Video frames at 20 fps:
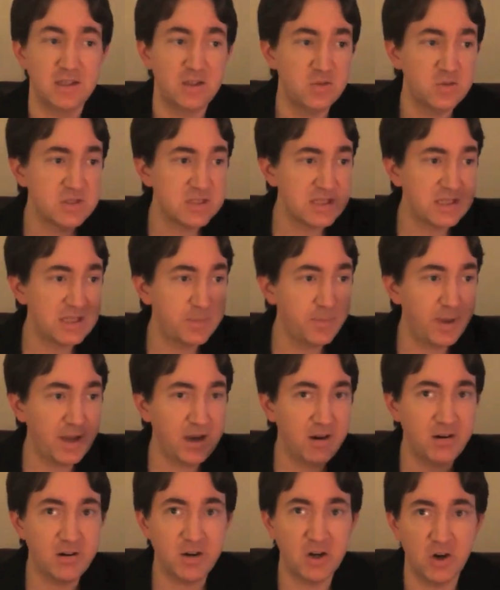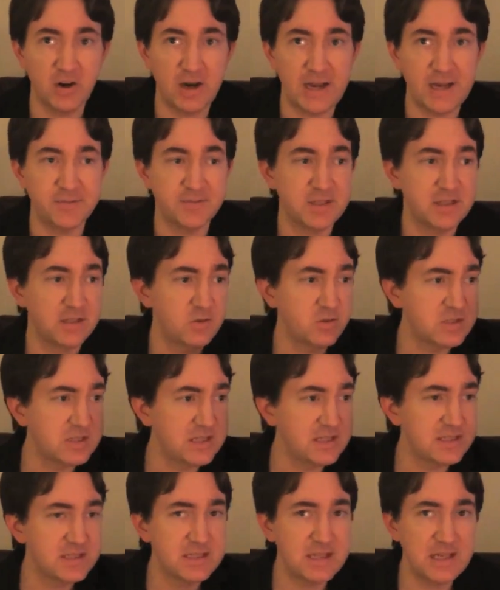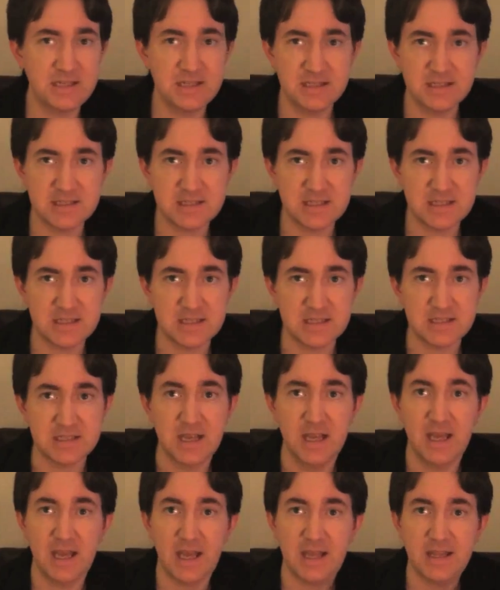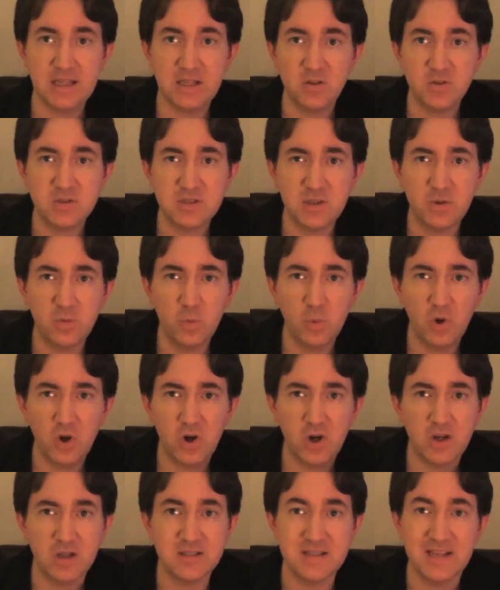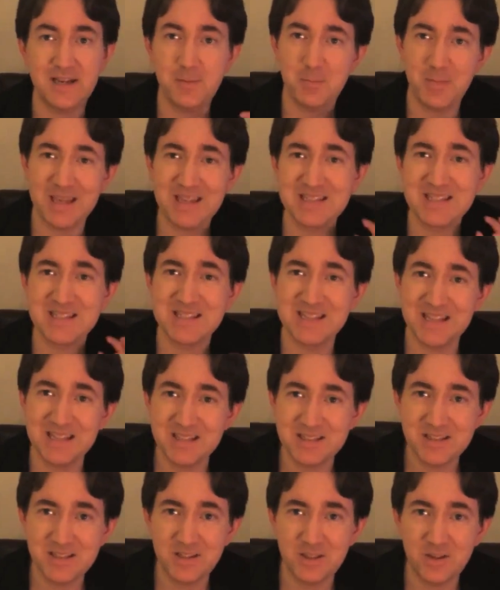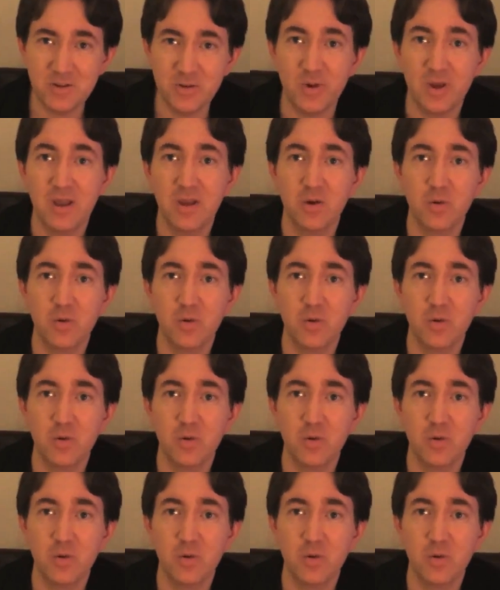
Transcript: You see paragraphs and you see sentences and then you see words and it makes sense to you.